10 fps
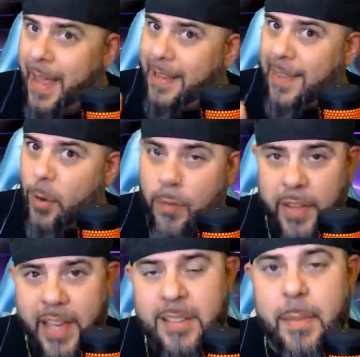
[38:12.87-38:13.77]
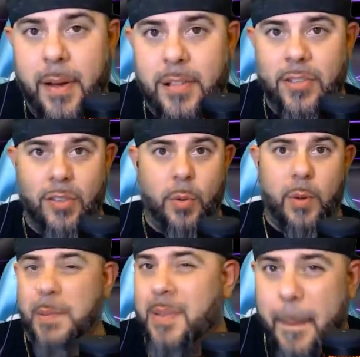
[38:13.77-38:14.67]
hit that notification button just to know when
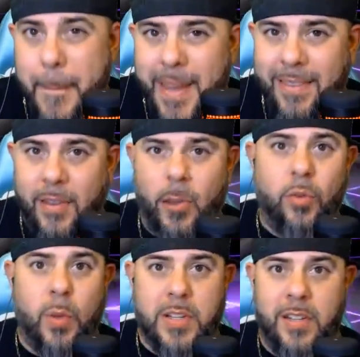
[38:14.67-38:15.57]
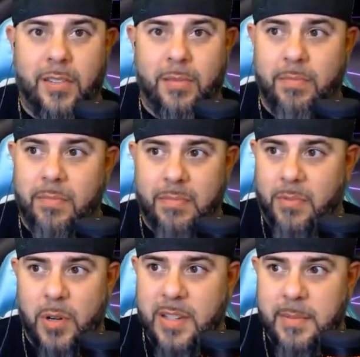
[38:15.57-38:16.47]
comes amazing news, which is
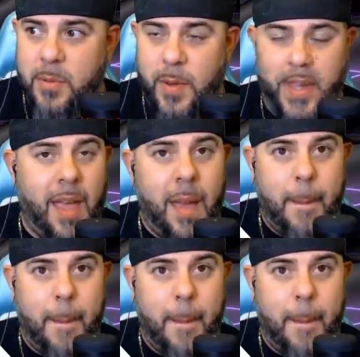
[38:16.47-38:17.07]
3 times a week,